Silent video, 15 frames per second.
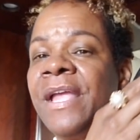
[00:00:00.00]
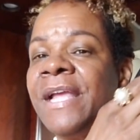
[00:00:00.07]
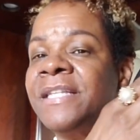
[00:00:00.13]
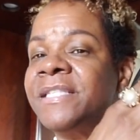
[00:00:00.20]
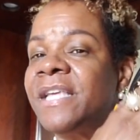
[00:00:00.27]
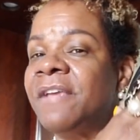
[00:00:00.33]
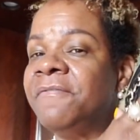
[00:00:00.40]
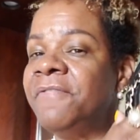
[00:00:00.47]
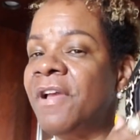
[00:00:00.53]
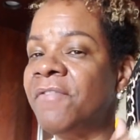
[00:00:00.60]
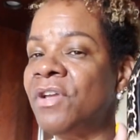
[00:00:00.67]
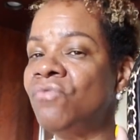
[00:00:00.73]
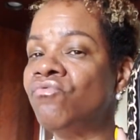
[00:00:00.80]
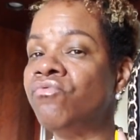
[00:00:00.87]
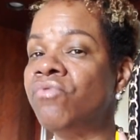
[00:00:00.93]
It's a
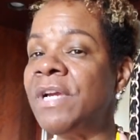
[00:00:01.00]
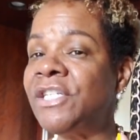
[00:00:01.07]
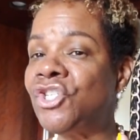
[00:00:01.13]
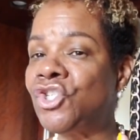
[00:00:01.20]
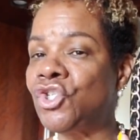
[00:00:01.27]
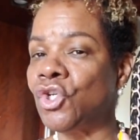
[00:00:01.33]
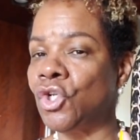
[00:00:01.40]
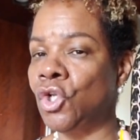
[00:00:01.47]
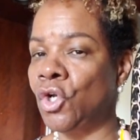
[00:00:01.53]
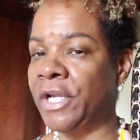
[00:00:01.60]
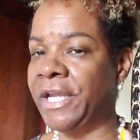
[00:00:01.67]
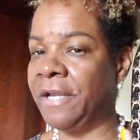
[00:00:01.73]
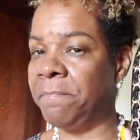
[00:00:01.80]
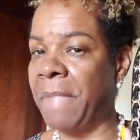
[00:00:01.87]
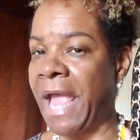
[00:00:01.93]
very rich
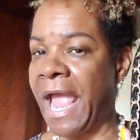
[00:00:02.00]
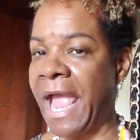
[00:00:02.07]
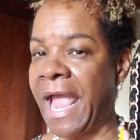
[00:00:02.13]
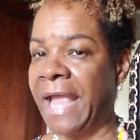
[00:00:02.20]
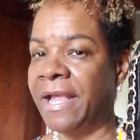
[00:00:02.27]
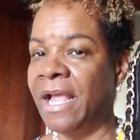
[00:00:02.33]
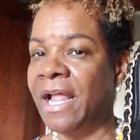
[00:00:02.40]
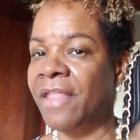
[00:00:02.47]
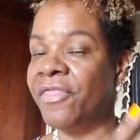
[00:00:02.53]
looking bag.